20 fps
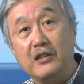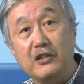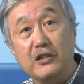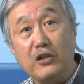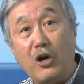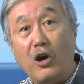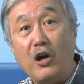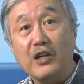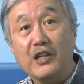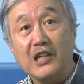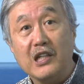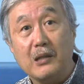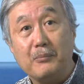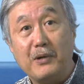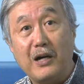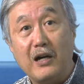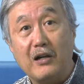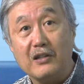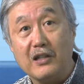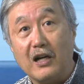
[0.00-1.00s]
talking
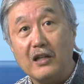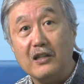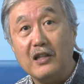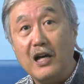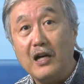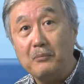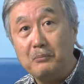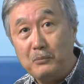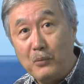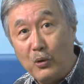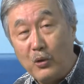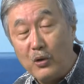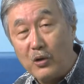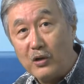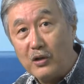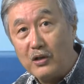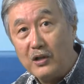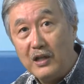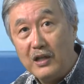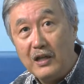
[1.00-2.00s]
about a lot
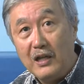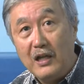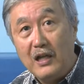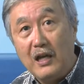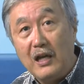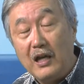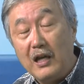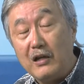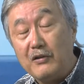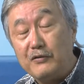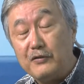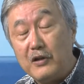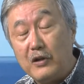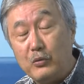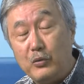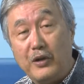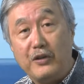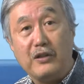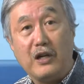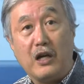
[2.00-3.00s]
more uh,
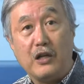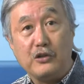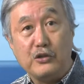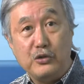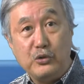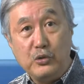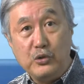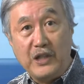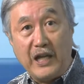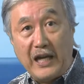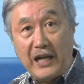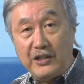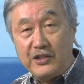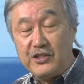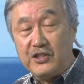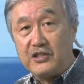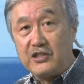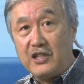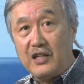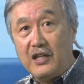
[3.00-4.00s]
with our two
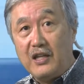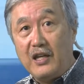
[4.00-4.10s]
guests,